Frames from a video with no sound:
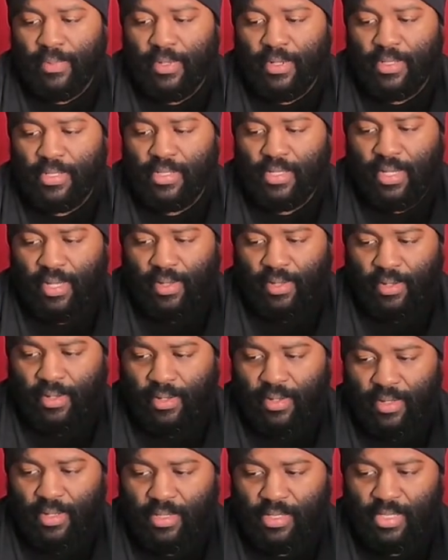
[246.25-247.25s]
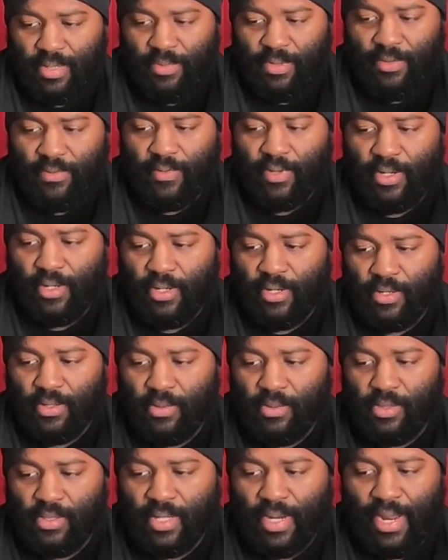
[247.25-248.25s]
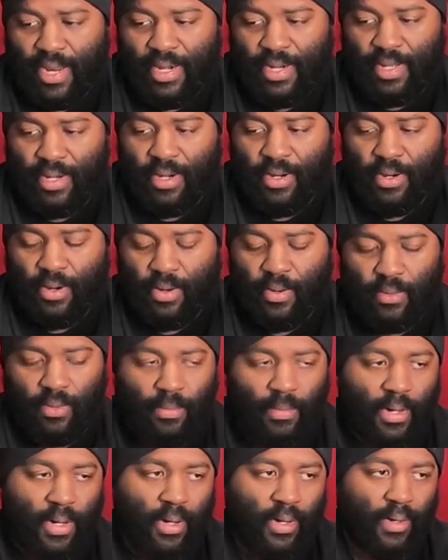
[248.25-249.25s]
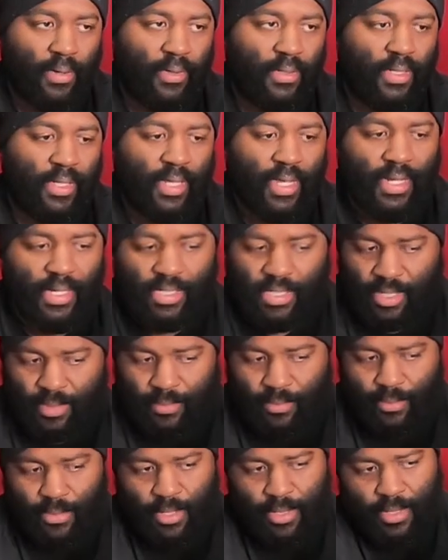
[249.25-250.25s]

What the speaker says: been saying in some of the videos that I needed an Alder Bearing to catch up